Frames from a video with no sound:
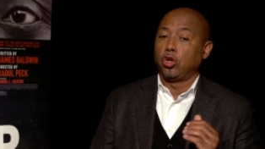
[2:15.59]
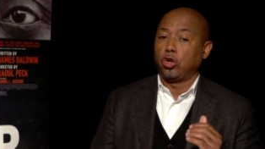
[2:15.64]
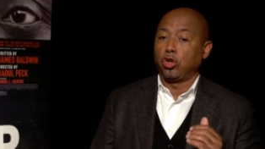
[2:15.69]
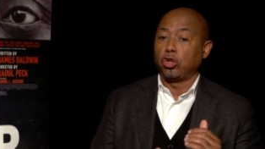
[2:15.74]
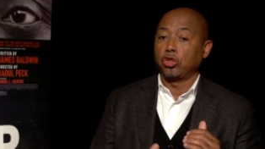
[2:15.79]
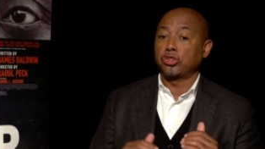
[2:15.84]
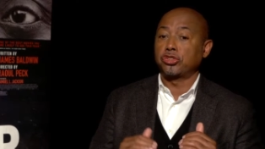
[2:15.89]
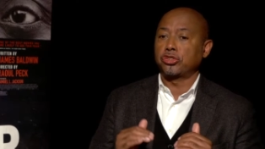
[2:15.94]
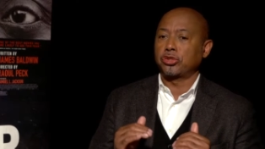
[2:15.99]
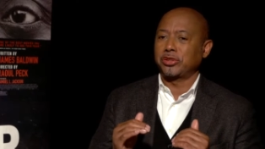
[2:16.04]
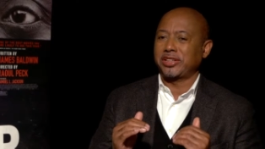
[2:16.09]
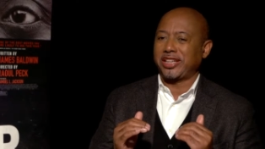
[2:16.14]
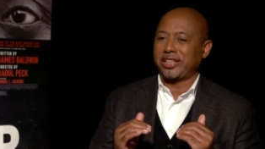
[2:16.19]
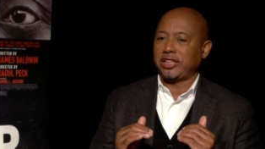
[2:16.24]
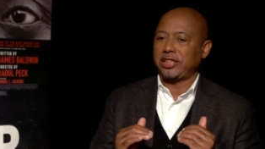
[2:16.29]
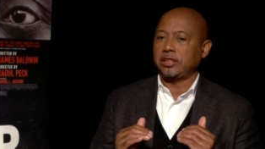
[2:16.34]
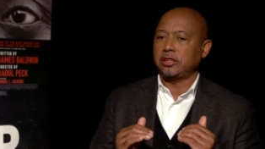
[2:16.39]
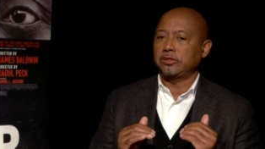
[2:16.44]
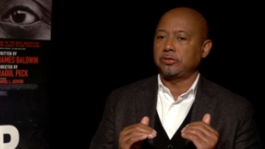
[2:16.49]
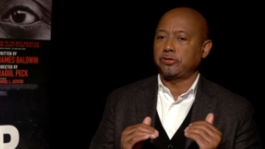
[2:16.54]
also
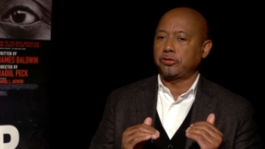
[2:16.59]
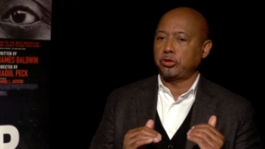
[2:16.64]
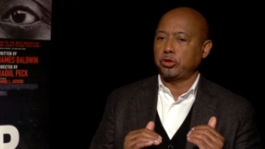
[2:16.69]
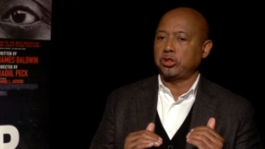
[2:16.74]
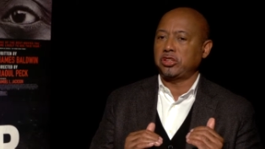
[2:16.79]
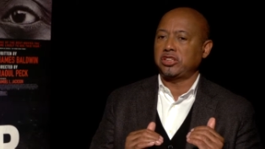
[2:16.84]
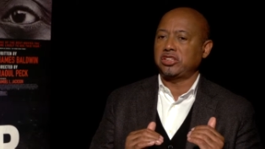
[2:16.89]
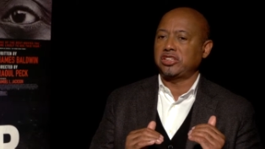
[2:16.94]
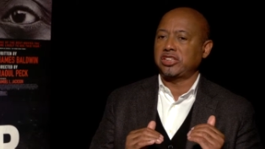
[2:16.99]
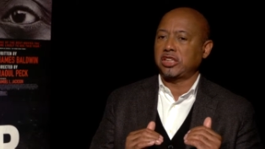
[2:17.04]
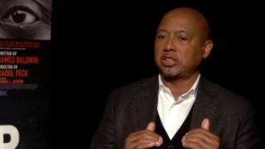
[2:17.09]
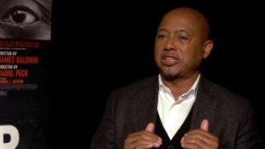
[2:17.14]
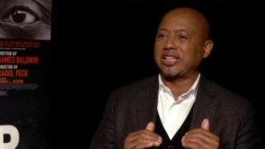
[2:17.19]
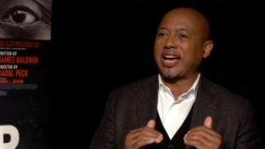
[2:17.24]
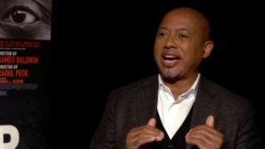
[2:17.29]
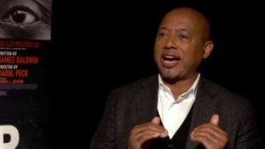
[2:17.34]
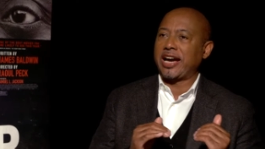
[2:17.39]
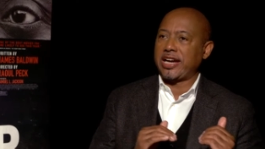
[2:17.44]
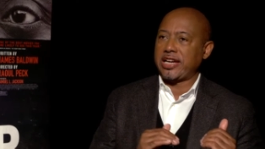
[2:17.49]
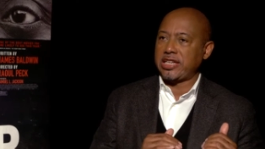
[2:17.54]
getting the footage that
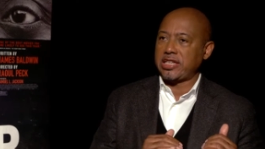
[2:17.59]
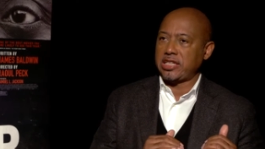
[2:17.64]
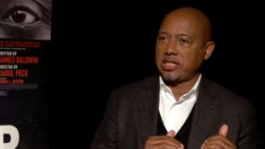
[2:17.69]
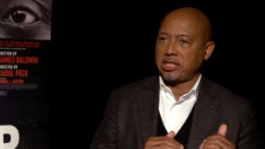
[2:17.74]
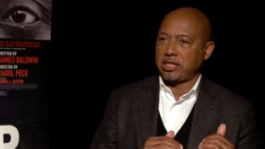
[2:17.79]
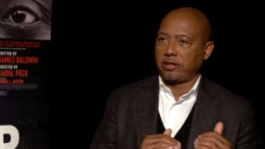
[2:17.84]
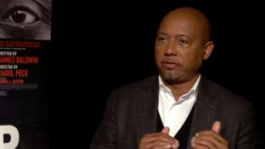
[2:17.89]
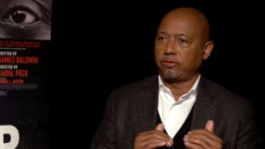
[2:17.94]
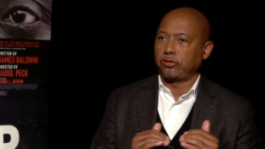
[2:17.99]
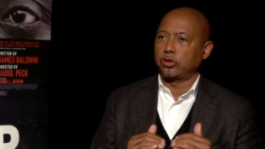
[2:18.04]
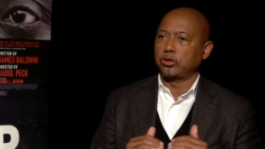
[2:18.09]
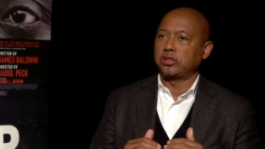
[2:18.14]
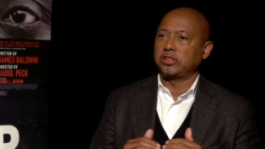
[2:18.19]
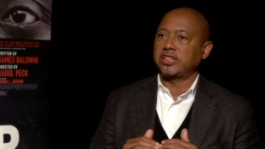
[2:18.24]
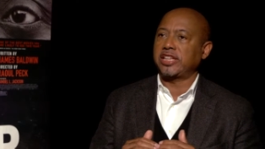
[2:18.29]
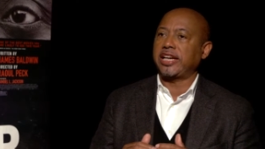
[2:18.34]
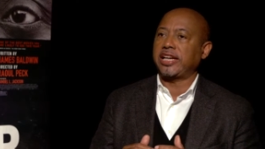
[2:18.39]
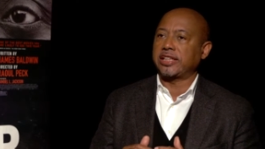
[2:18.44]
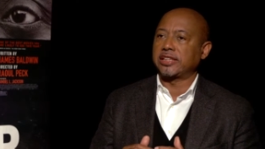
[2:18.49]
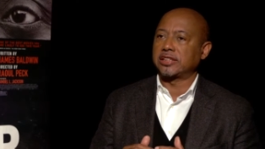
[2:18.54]
I need for the
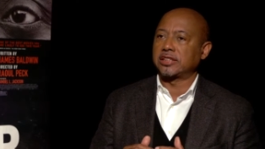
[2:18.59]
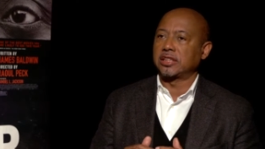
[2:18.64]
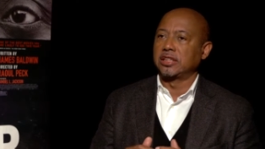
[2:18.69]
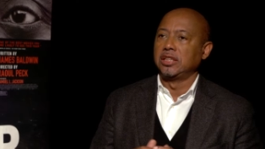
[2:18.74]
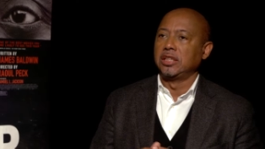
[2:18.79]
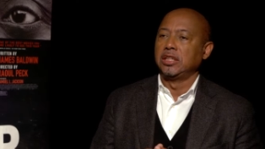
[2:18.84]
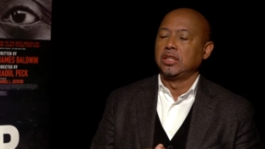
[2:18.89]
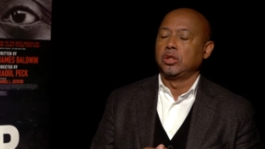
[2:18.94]
text